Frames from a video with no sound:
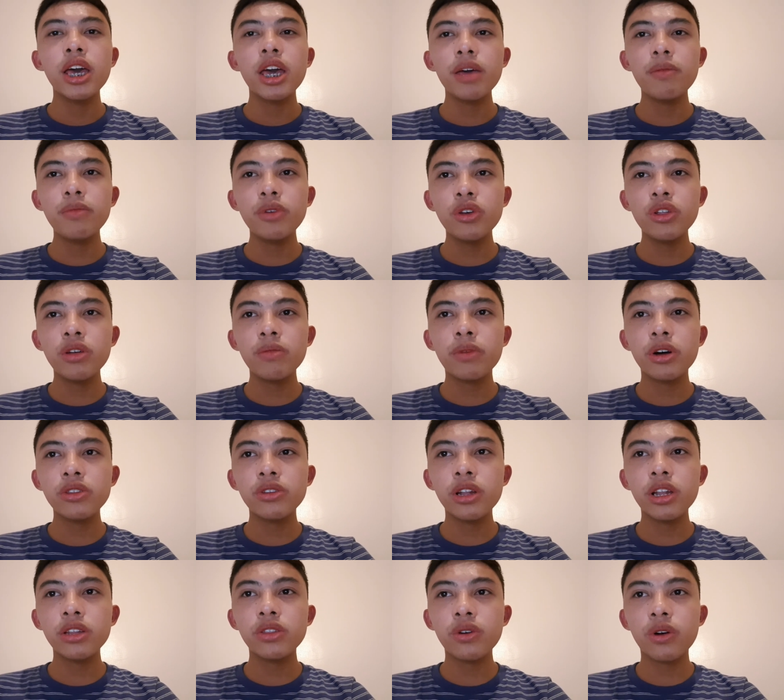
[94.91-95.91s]

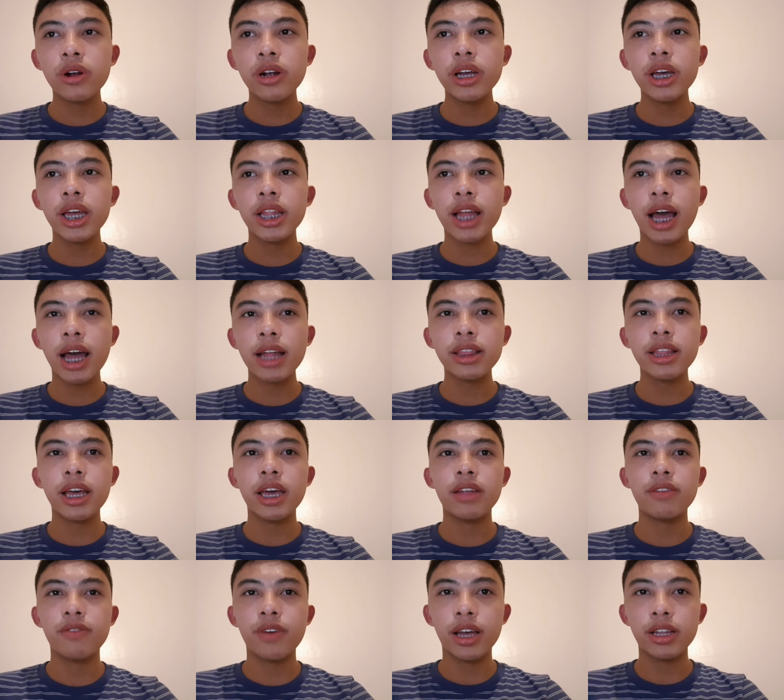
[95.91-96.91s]
immunomodulatory, and
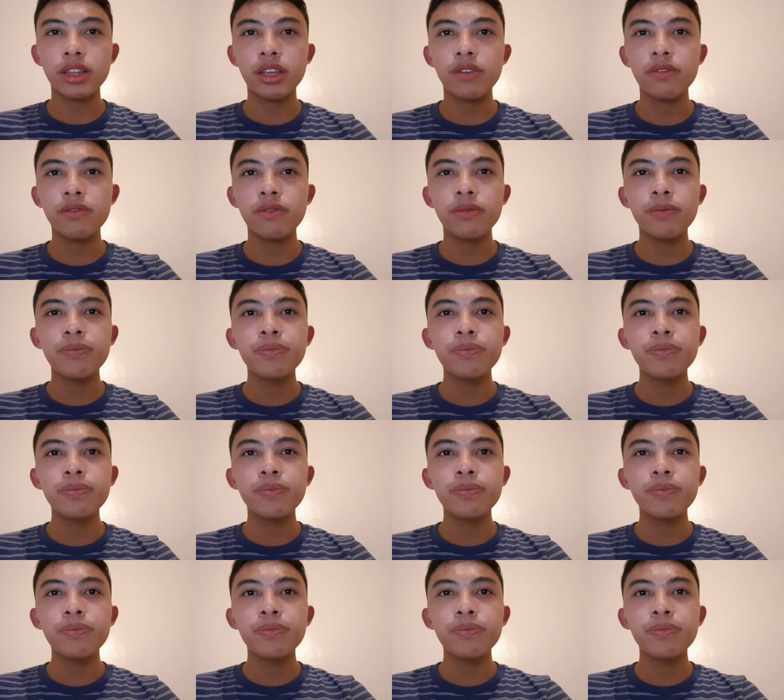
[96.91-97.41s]
anti-infective.